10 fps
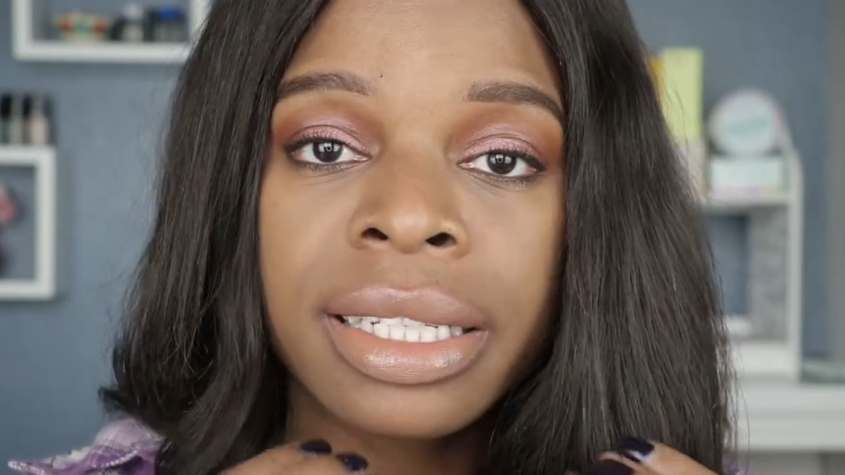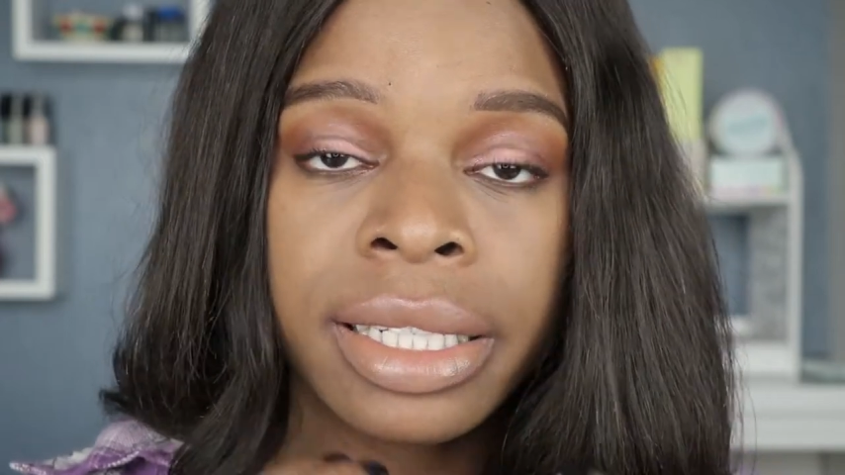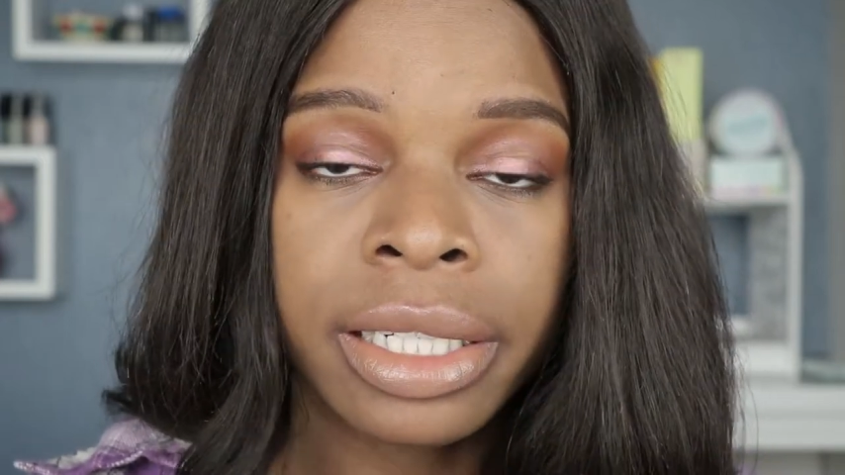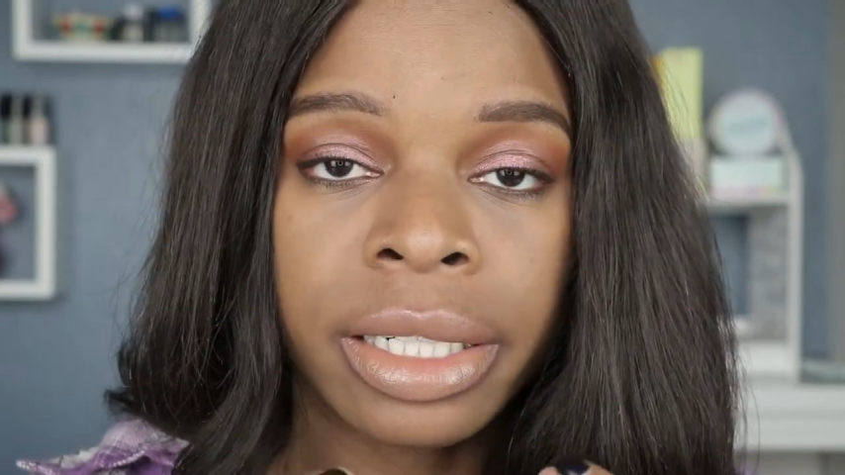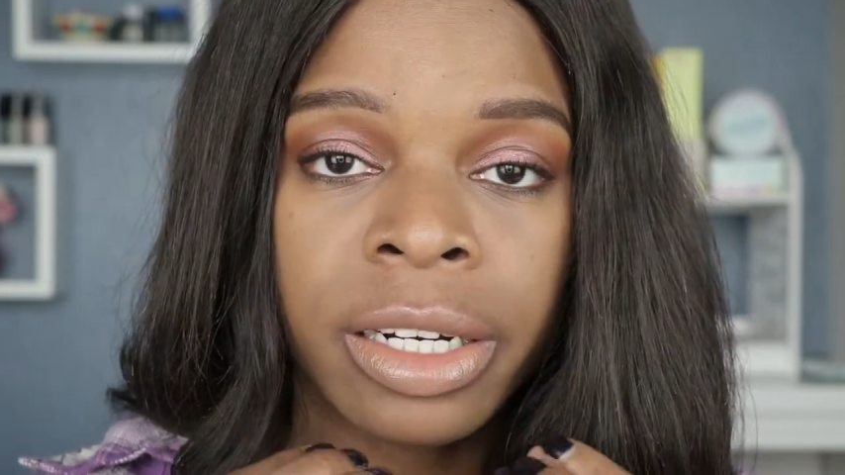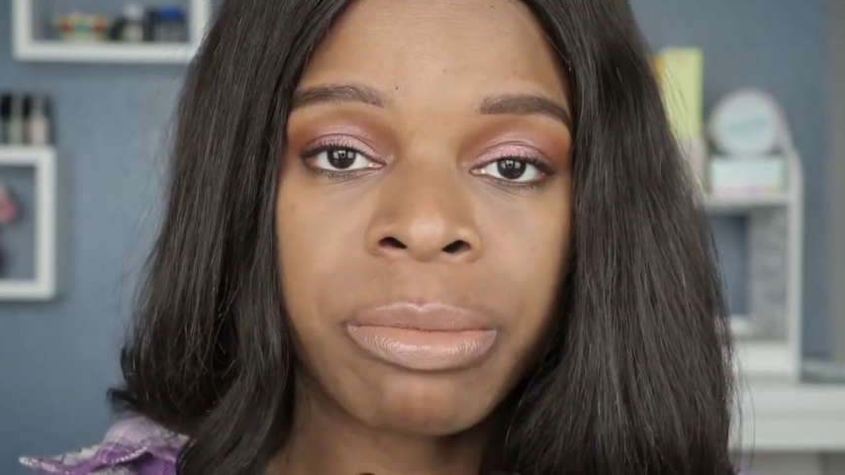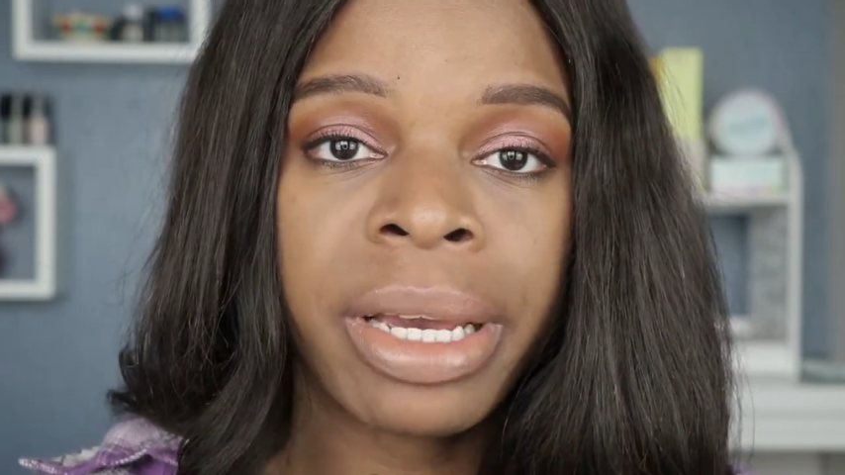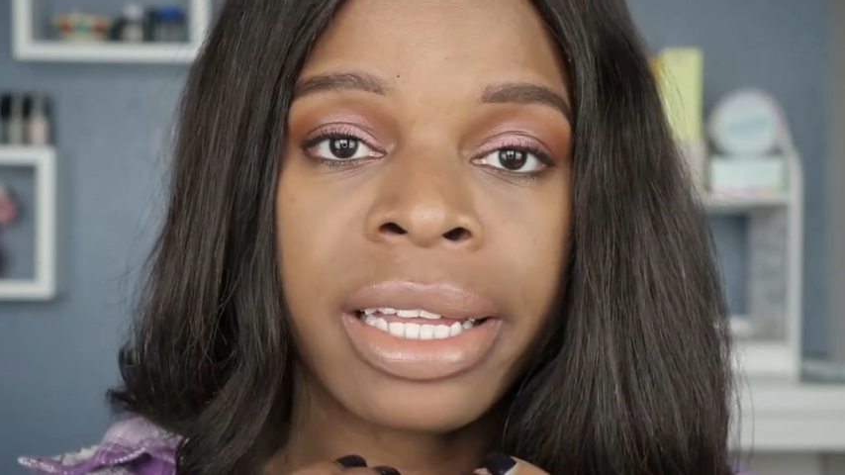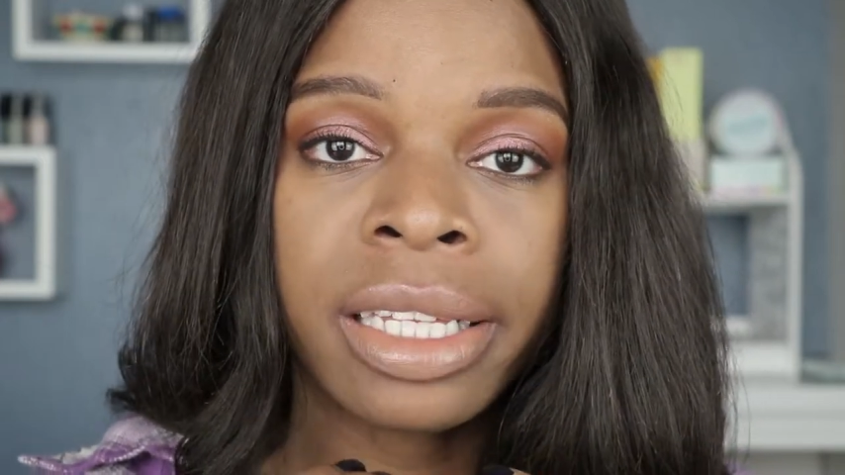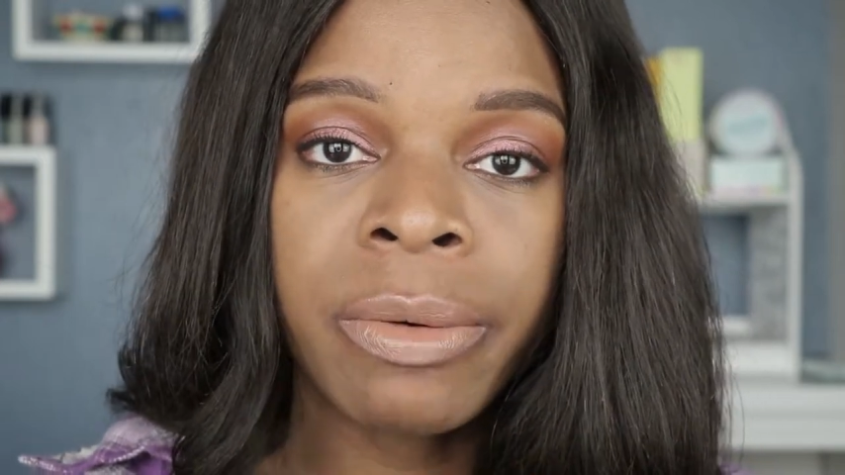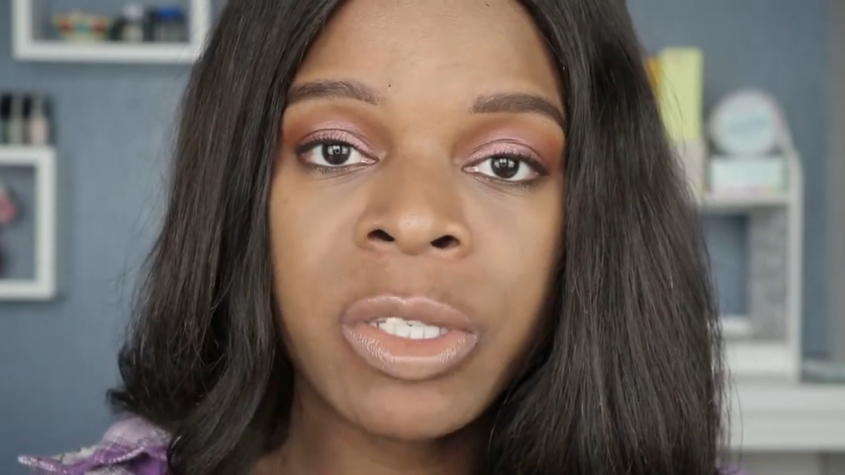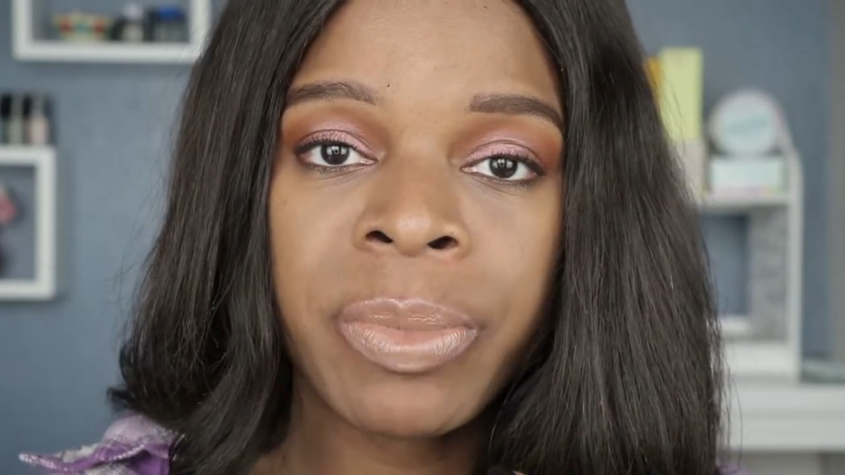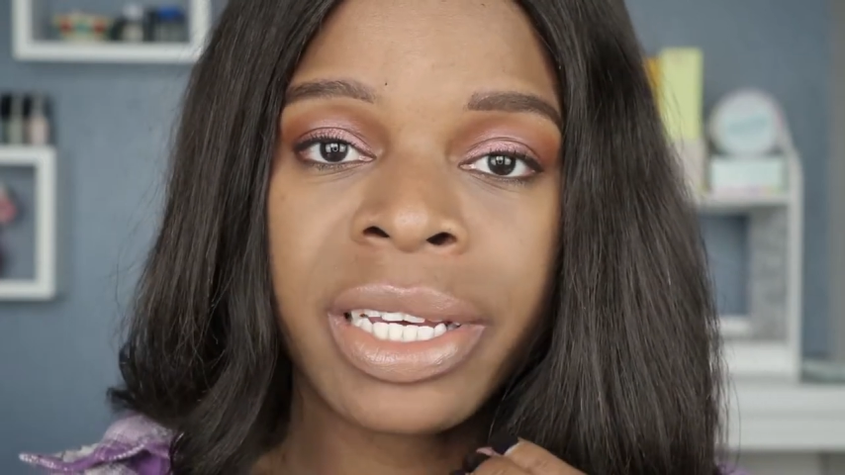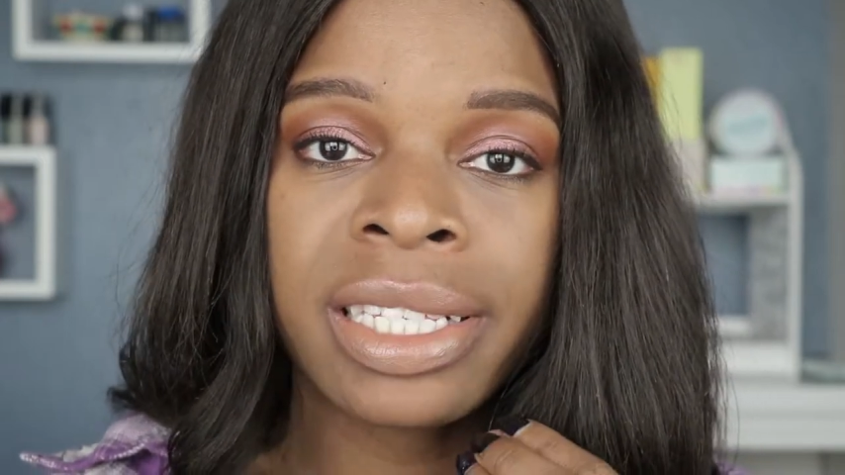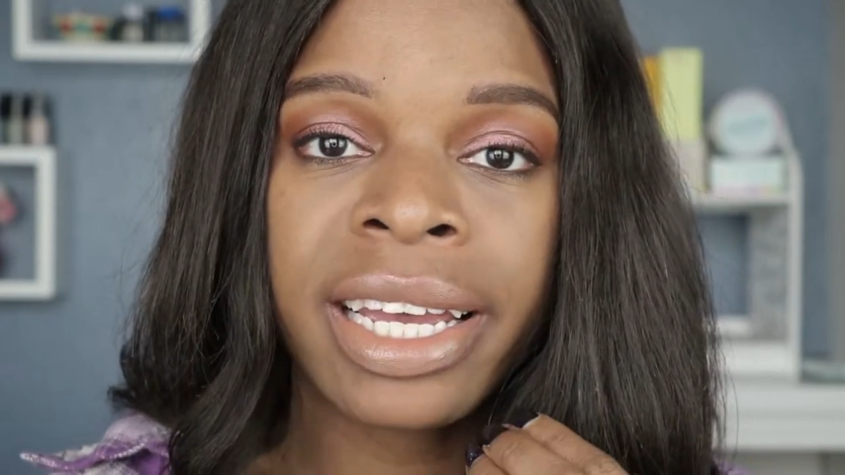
glitter on my lips because